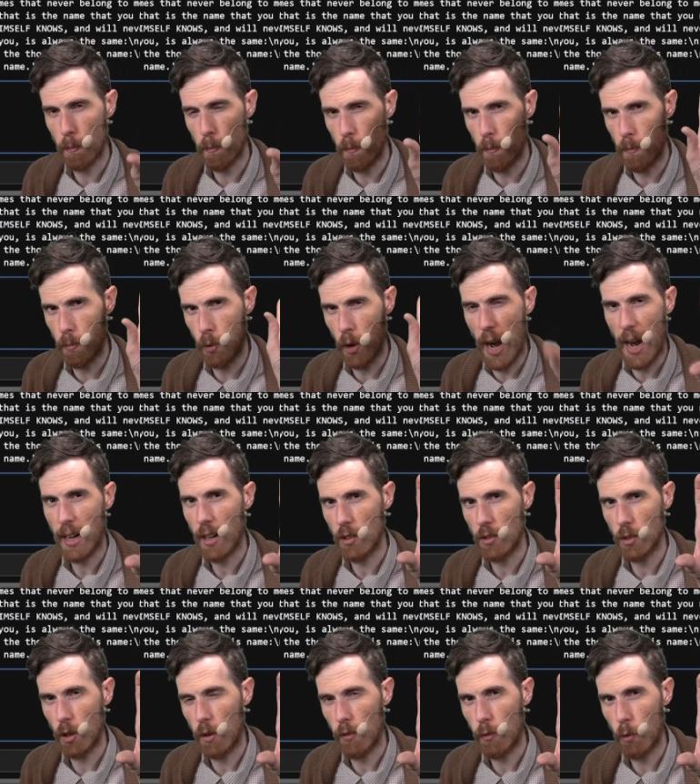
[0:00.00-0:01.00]

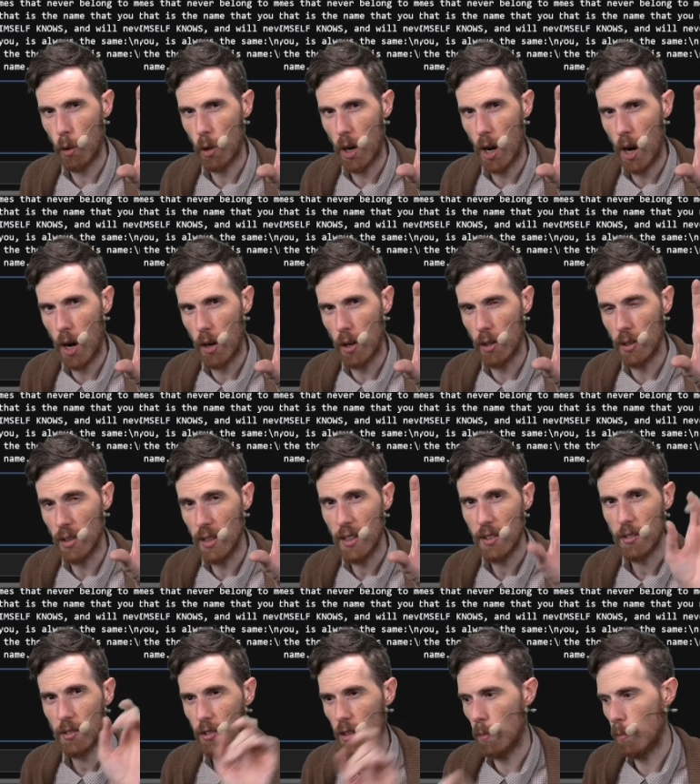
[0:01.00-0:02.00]
Brackets are for our
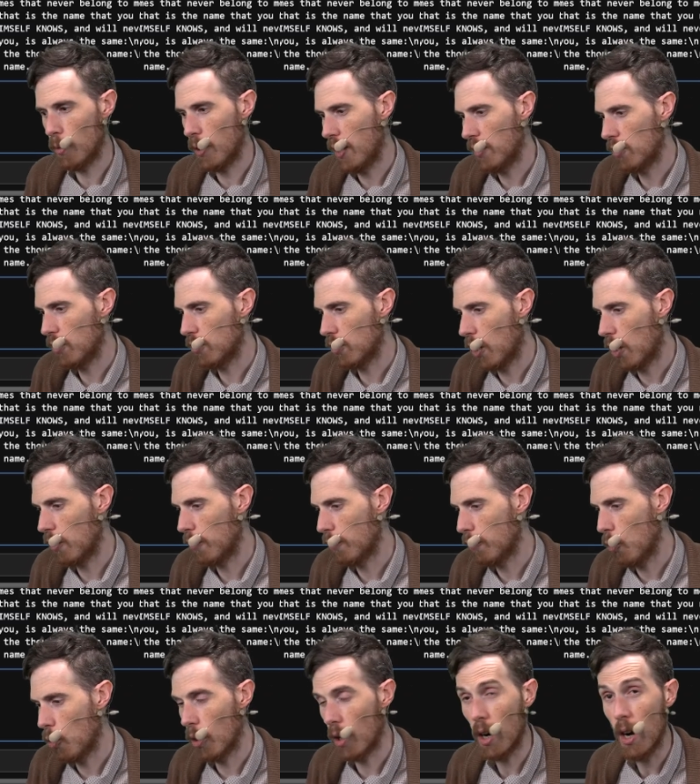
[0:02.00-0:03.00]
lists and braces are
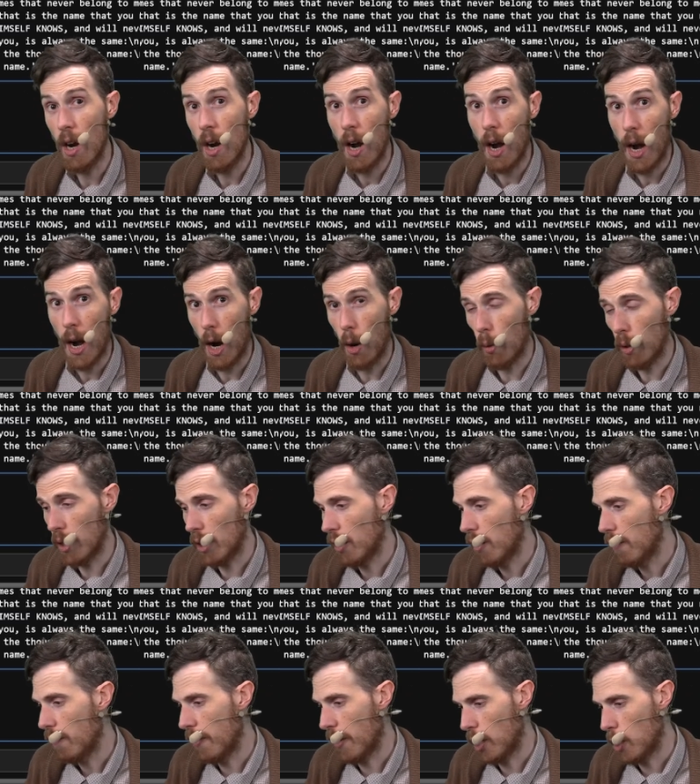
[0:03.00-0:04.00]
for our
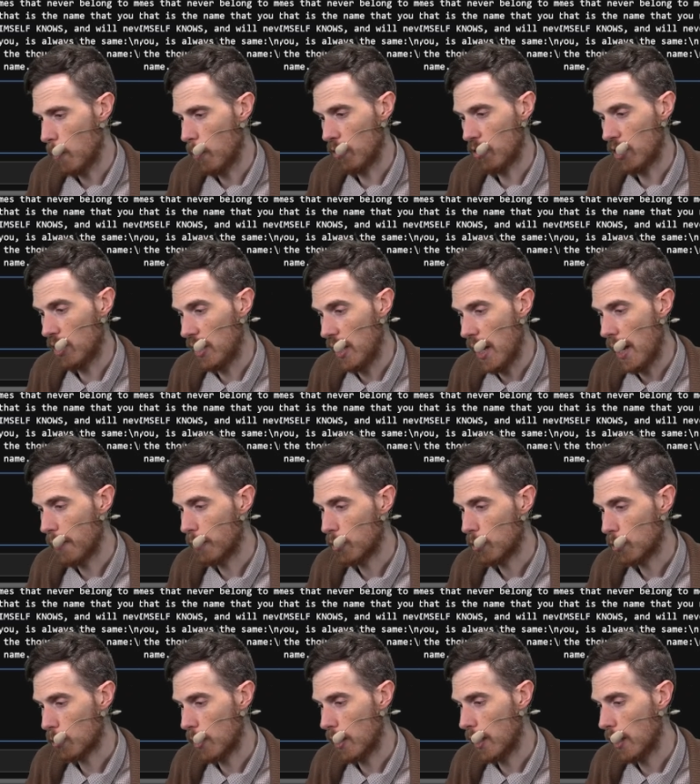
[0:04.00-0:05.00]
variables in an F
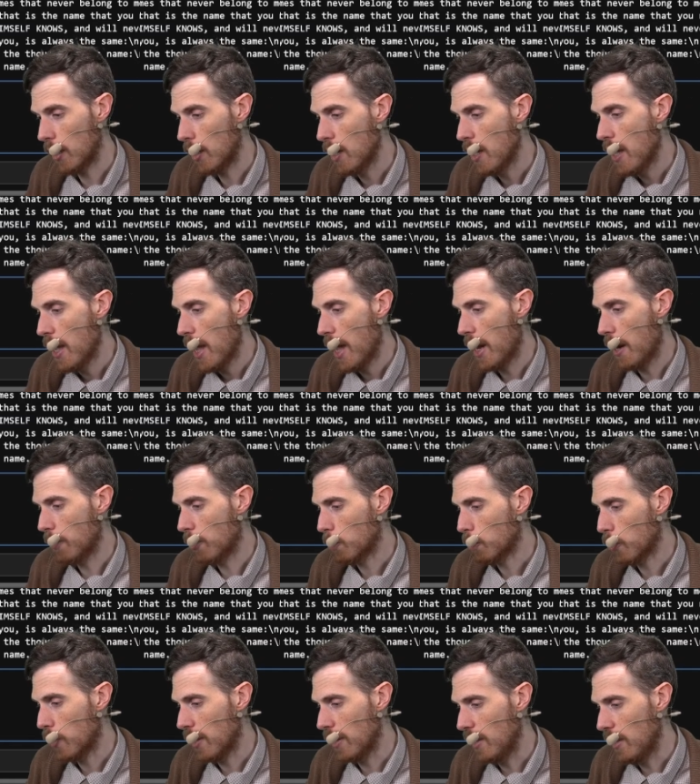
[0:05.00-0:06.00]
string, and I just
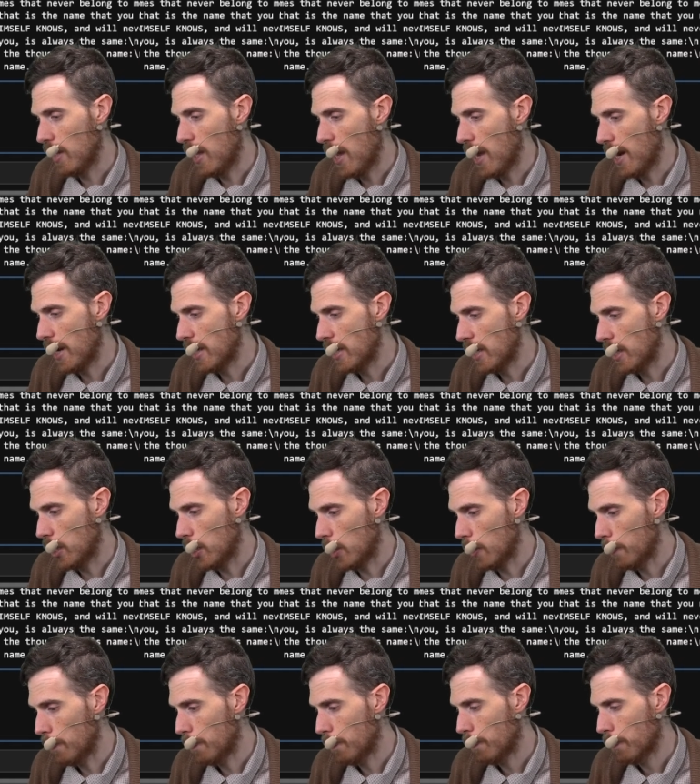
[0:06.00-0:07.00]
print line
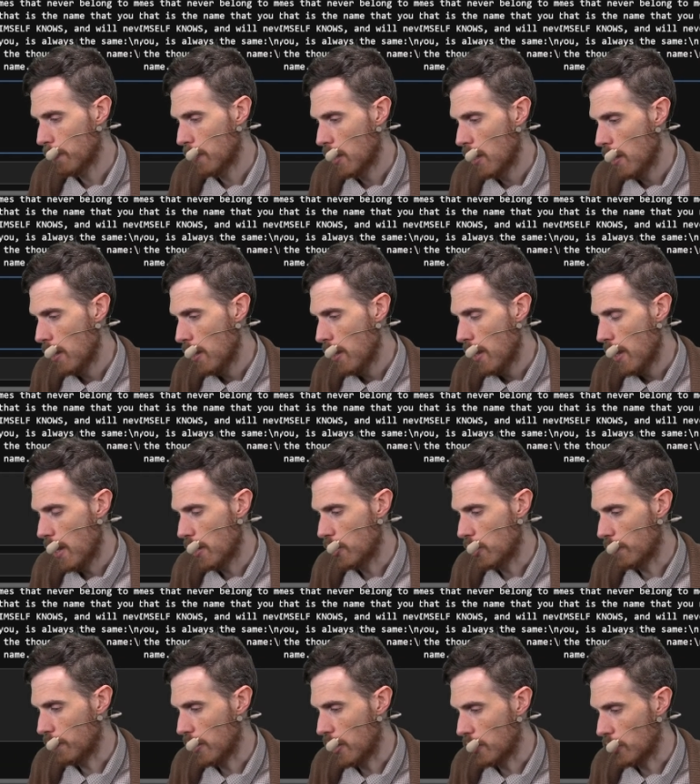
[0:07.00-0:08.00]
here and
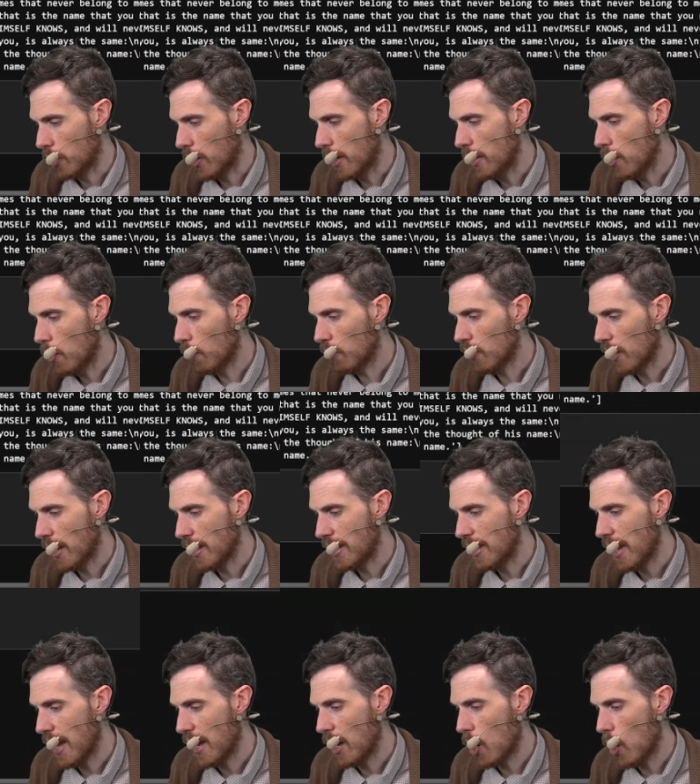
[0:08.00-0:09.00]
shift enter. I notice I
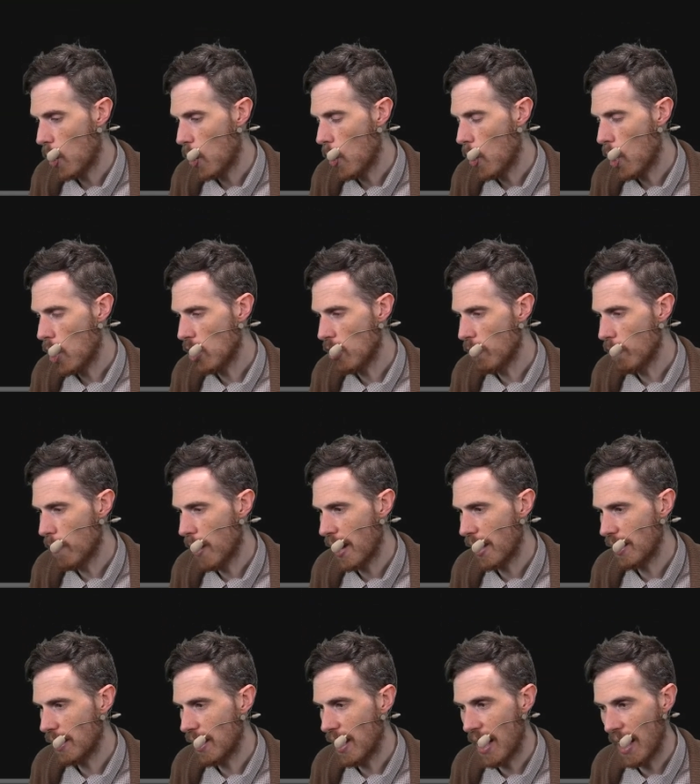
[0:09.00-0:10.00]
get all of my
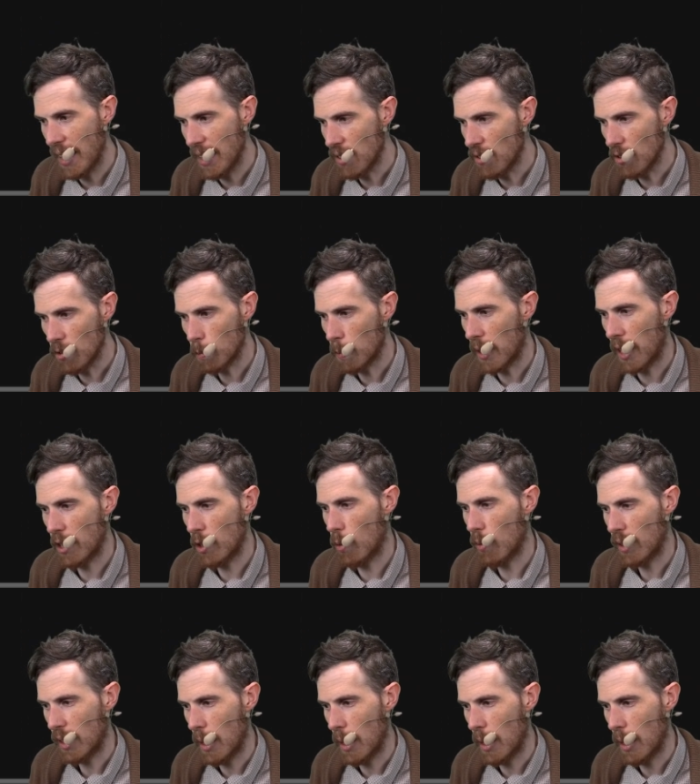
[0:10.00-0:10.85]
lines, but I don't get